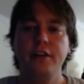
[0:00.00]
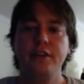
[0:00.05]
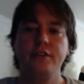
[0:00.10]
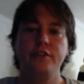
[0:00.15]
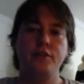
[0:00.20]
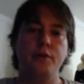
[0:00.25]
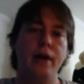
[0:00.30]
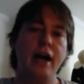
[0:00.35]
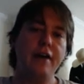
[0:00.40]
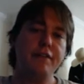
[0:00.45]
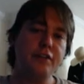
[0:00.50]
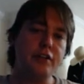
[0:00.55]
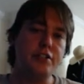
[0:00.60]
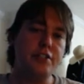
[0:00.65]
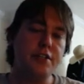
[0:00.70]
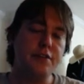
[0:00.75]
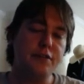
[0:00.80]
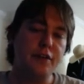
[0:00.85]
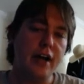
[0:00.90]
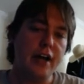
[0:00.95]
So after
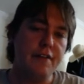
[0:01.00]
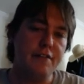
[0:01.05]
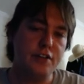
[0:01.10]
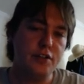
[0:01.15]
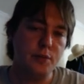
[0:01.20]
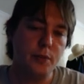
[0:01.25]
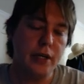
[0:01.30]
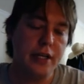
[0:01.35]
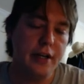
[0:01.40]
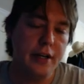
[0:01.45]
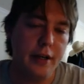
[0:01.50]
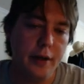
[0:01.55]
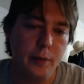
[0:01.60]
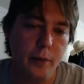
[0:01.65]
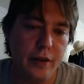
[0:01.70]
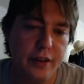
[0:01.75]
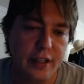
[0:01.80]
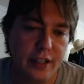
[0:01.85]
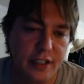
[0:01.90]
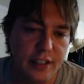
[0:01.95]
g5 is when
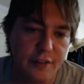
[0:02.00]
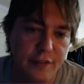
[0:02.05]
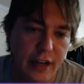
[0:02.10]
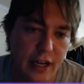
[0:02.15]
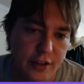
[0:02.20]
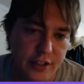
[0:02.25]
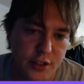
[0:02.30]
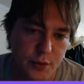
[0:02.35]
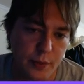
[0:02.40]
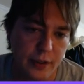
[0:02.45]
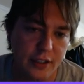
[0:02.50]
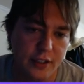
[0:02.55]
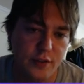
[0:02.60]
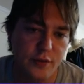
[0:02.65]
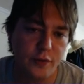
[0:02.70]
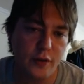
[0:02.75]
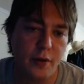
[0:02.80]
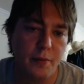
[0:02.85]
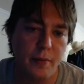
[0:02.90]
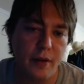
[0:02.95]
the eval swings
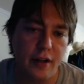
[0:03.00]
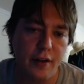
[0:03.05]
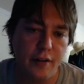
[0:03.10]
from